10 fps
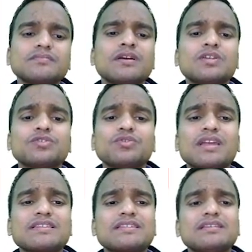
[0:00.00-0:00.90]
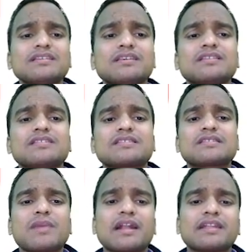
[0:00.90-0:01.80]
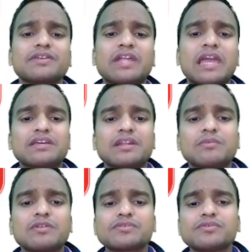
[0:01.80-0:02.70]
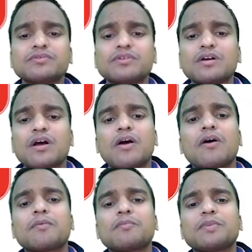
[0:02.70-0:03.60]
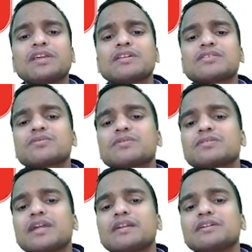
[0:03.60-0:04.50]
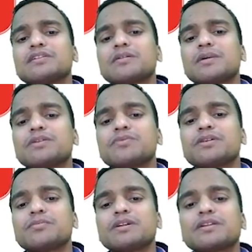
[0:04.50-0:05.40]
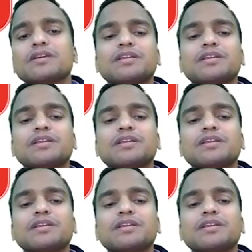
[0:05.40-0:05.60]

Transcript: So you can see in the schematic diagram also of pre-construction anti-termite treatment.